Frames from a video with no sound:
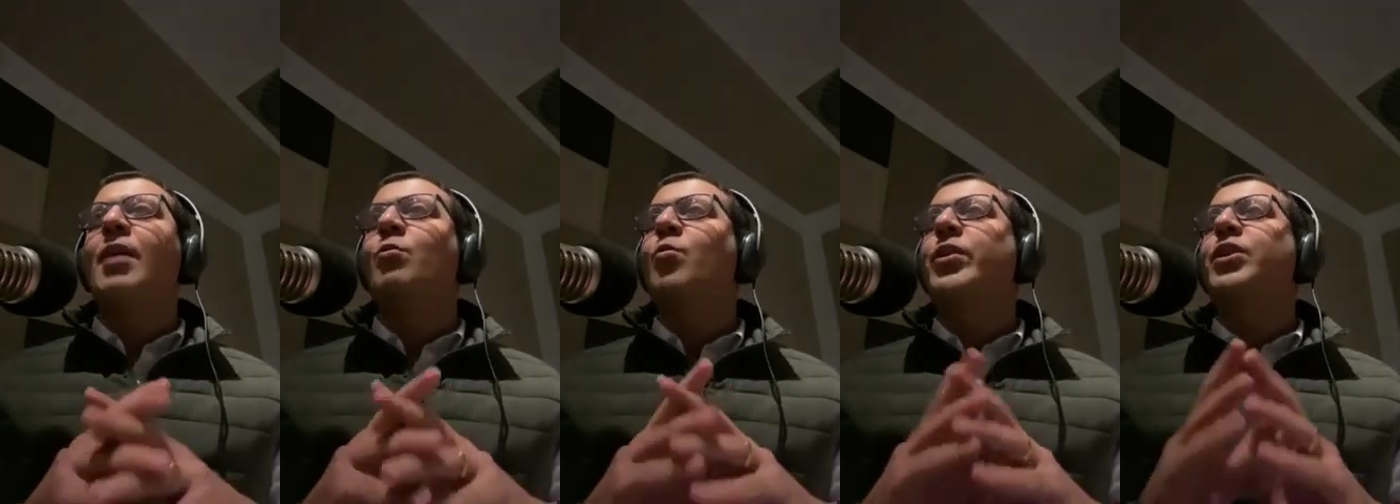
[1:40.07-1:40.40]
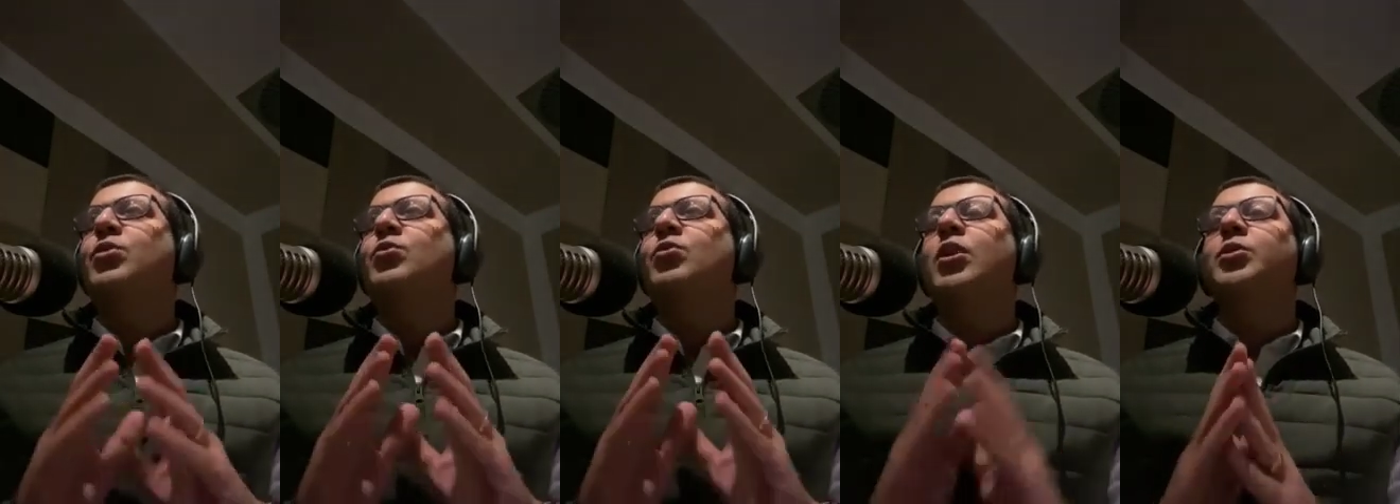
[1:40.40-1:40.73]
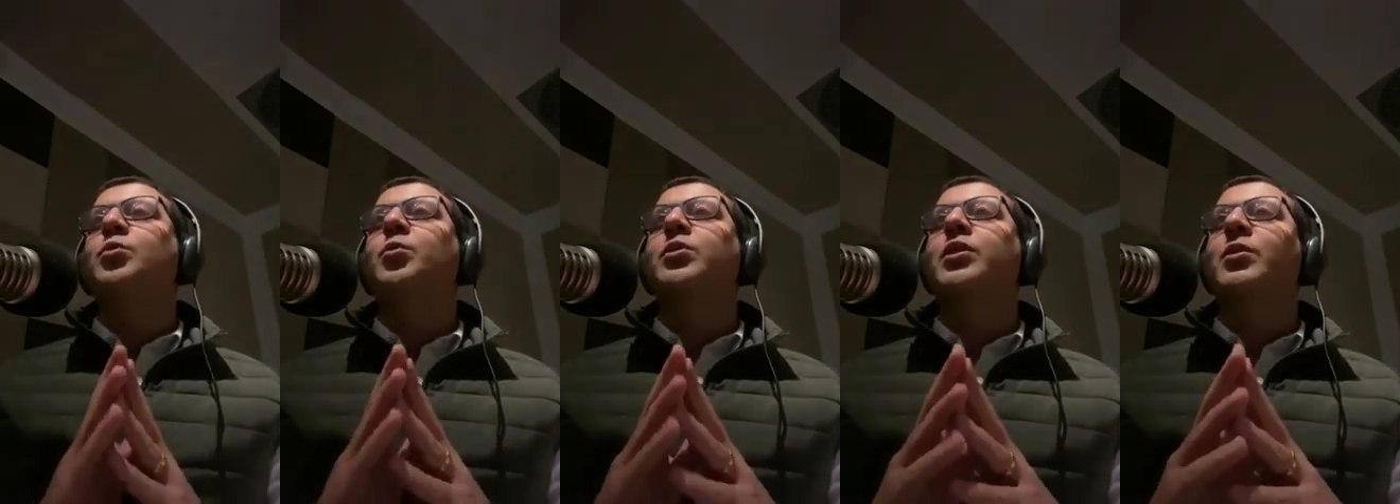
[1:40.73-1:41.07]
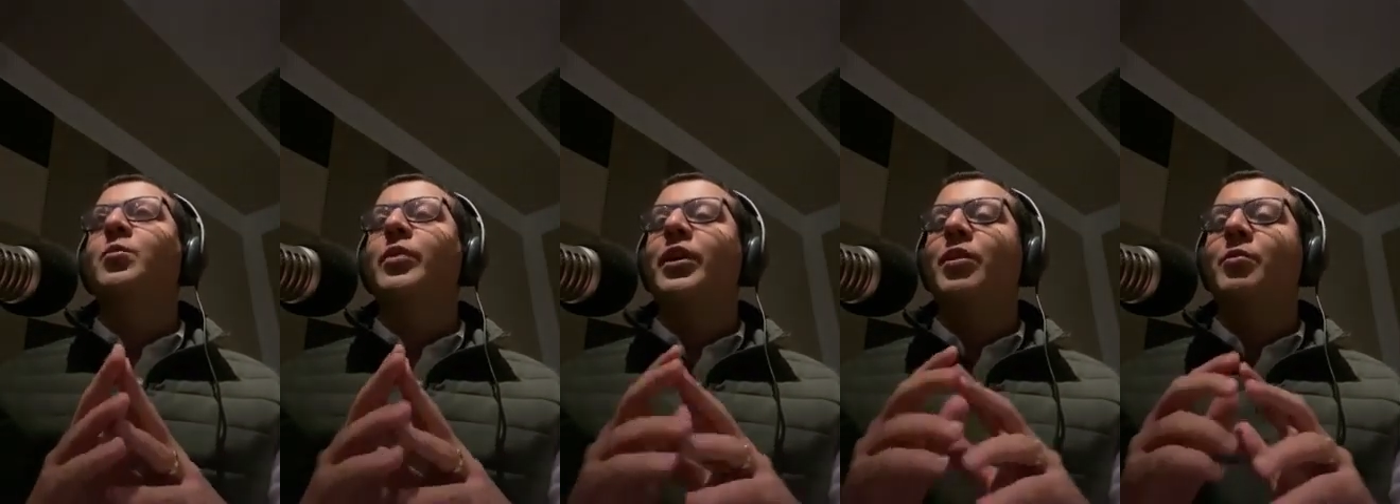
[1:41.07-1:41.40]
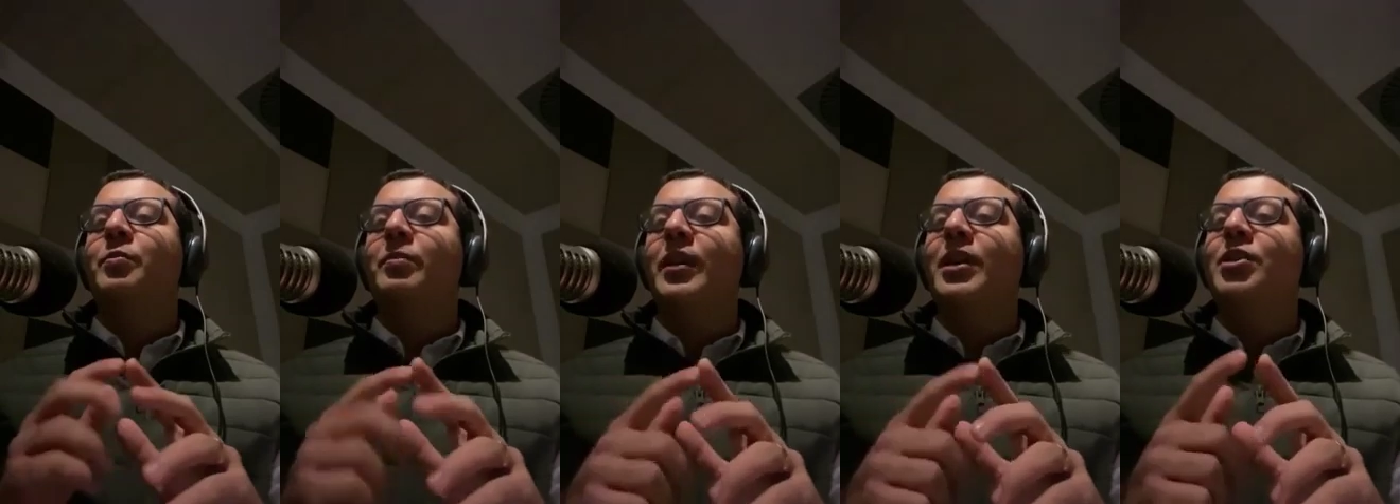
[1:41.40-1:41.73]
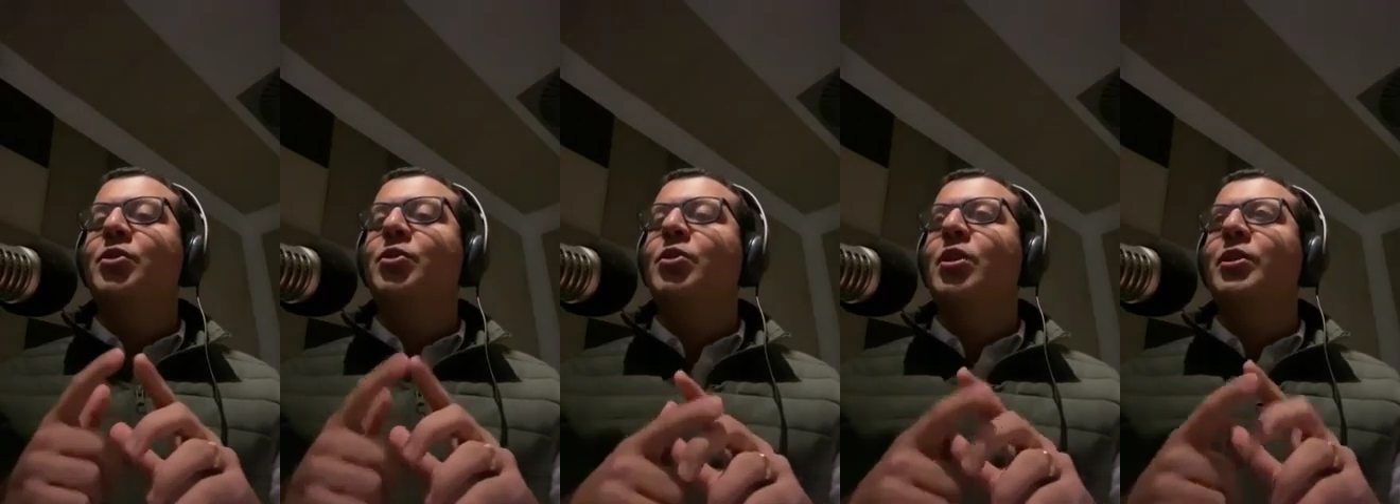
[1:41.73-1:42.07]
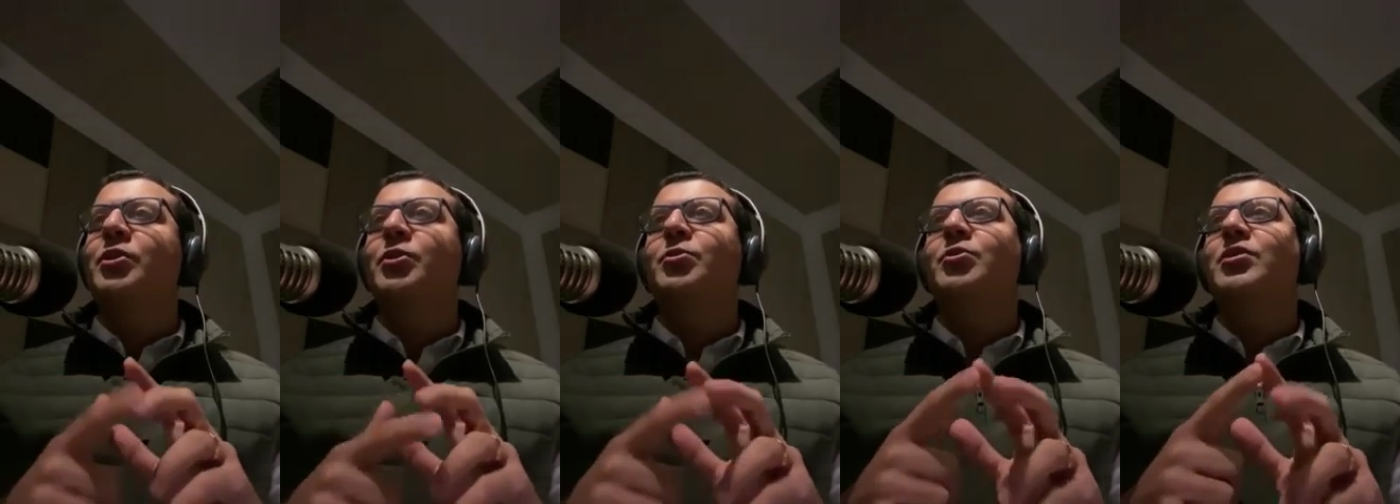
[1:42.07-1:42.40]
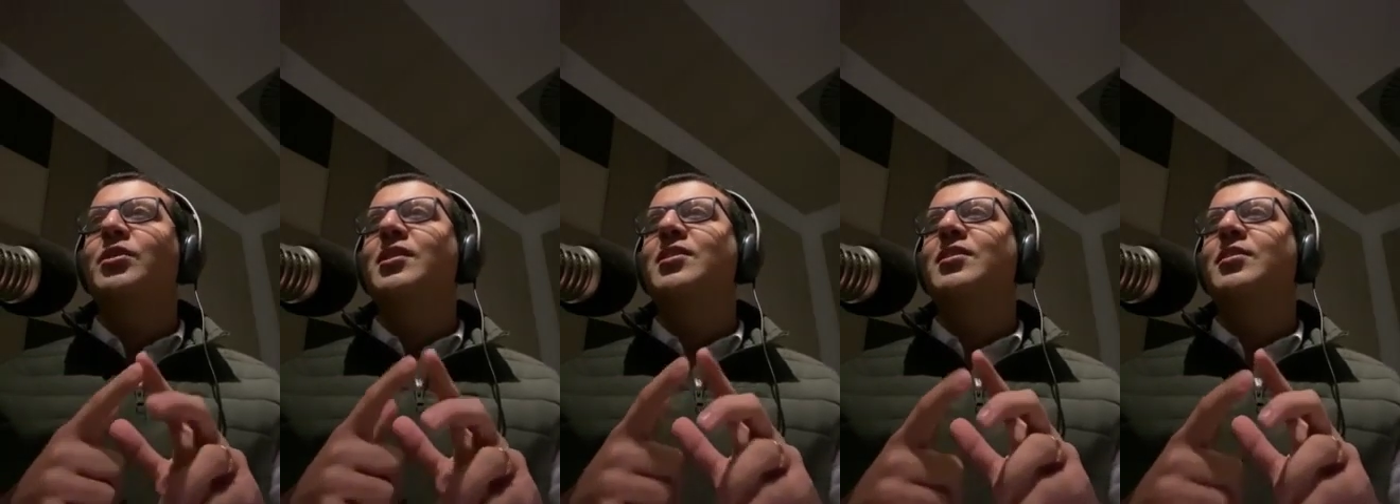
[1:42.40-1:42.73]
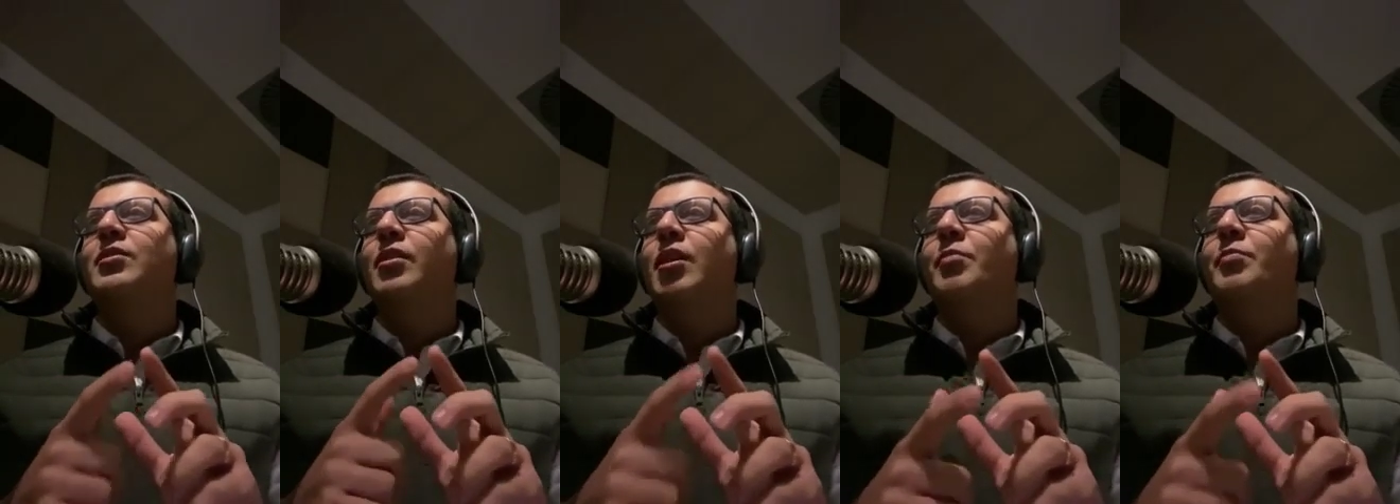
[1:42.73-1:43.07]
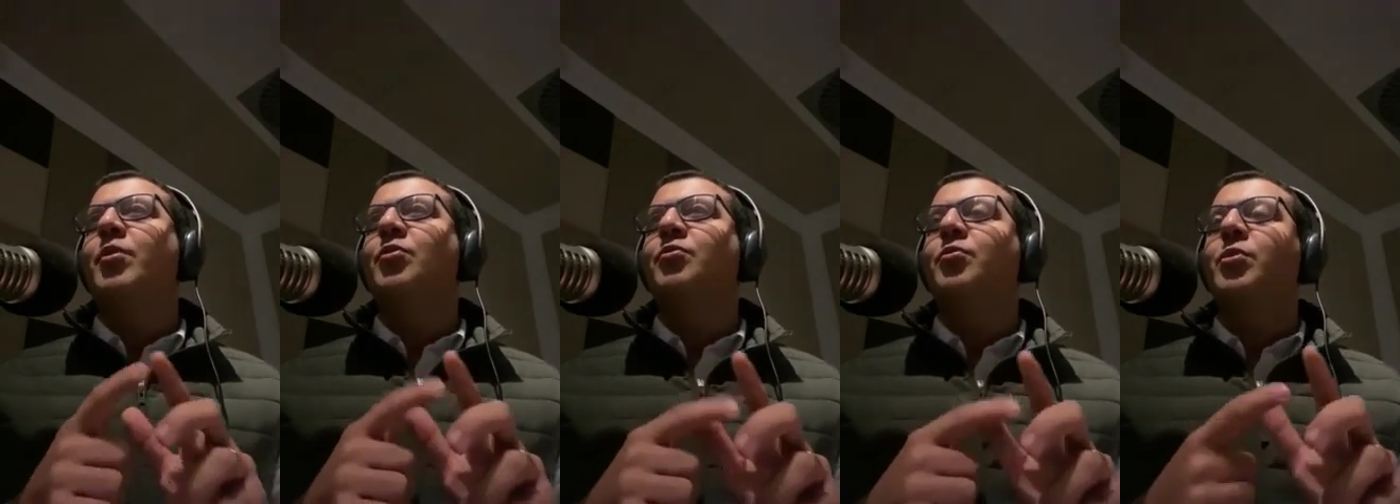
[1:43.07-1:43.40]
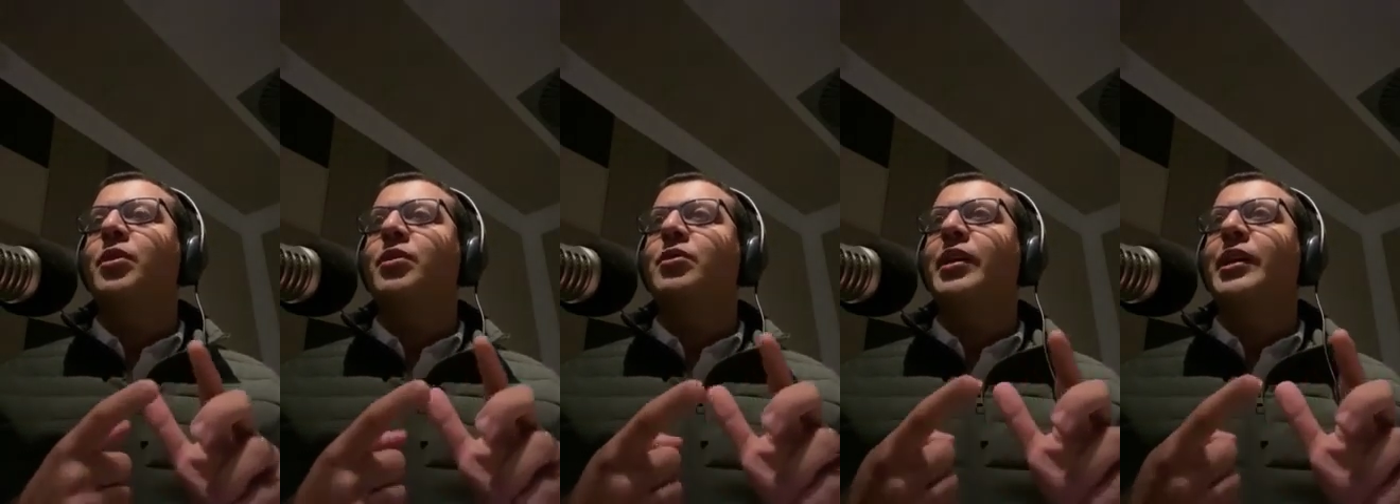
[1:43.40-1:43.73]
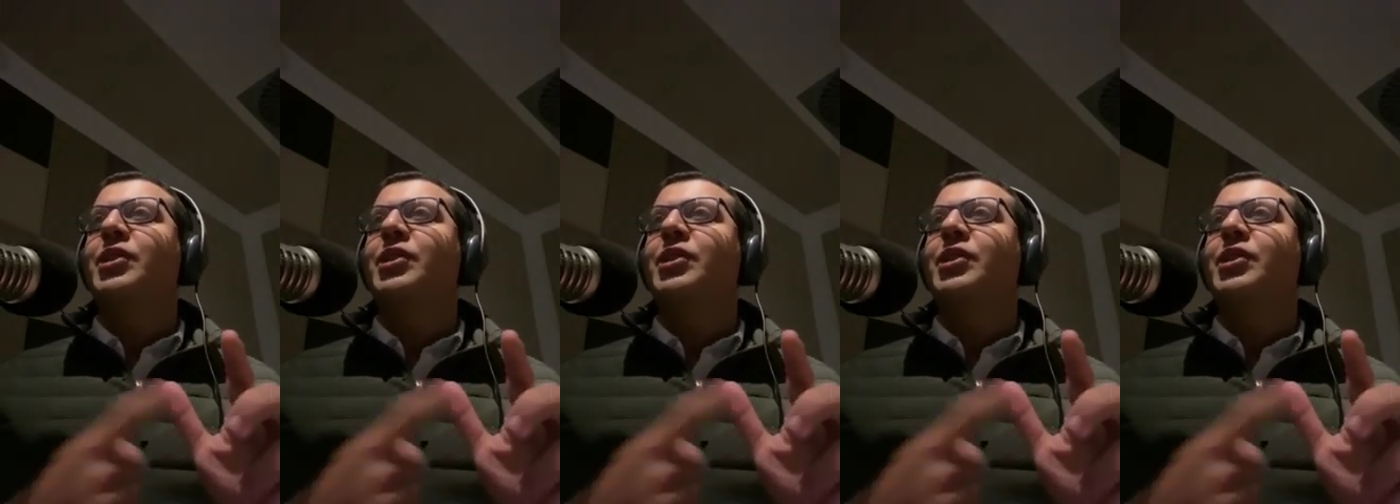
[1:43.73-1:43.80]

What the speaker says: And please do not use the couple of words.